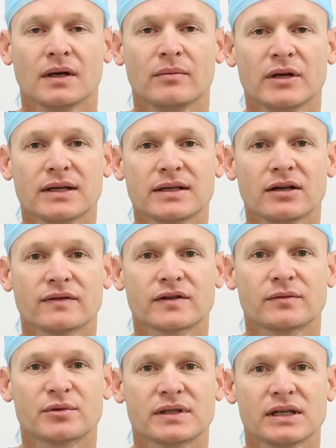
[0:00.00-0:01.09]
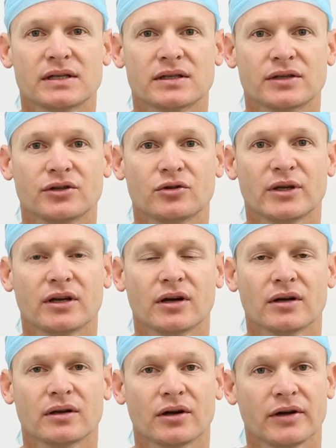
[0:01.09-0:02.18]
Immediately after the procedure you'll be
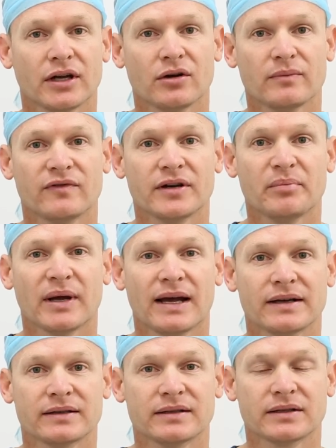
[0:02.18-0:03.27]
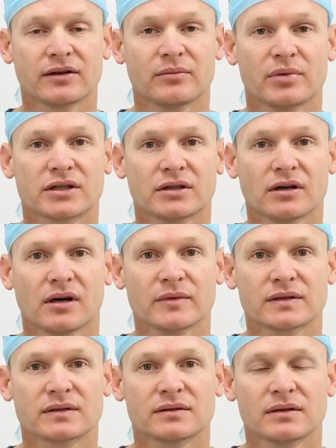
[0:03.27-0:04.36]
going home very padded in a compression
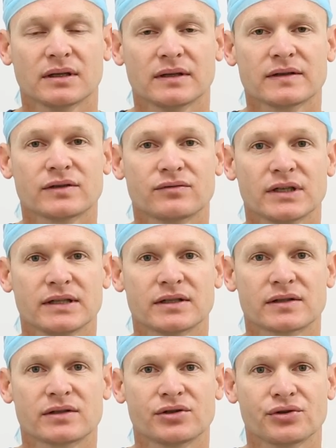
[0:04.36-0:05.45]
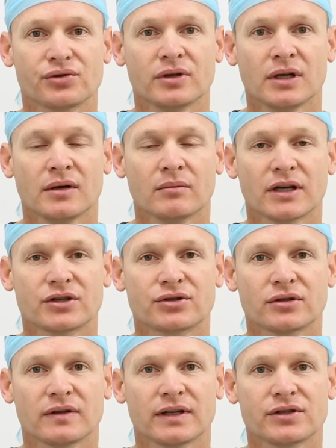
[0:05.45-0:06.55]
garment, and this is really just to make
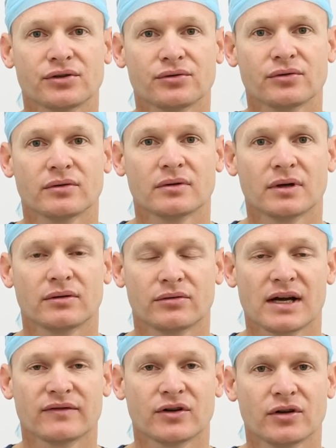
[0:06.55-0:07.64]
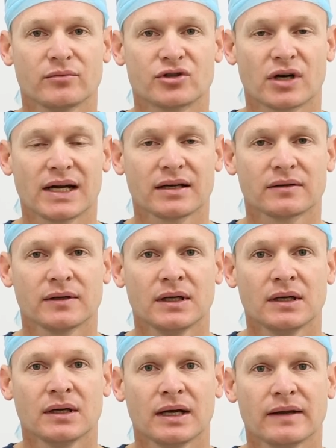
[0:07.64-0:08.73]
sure that you arrive home dry
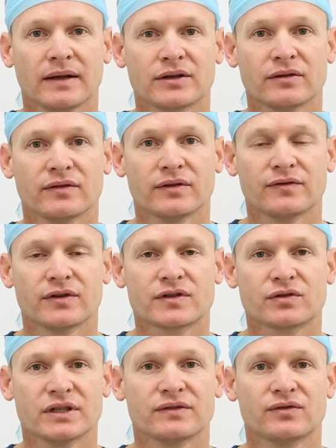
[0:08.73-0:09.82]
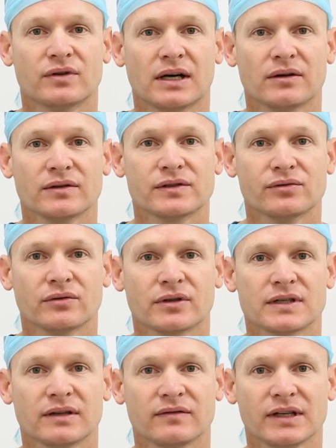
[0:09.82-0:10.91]
and that over the first 24 hours you'll
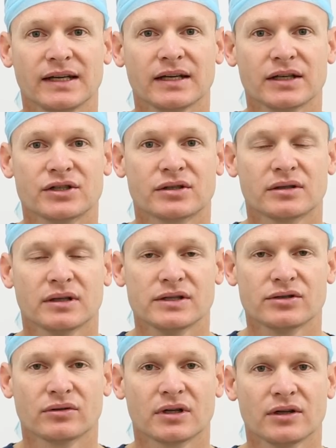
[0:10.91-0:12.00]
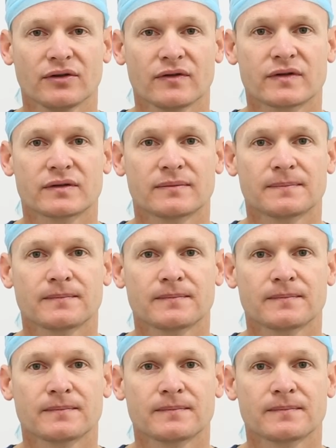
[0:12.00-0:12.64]
not have leakage into your clothes.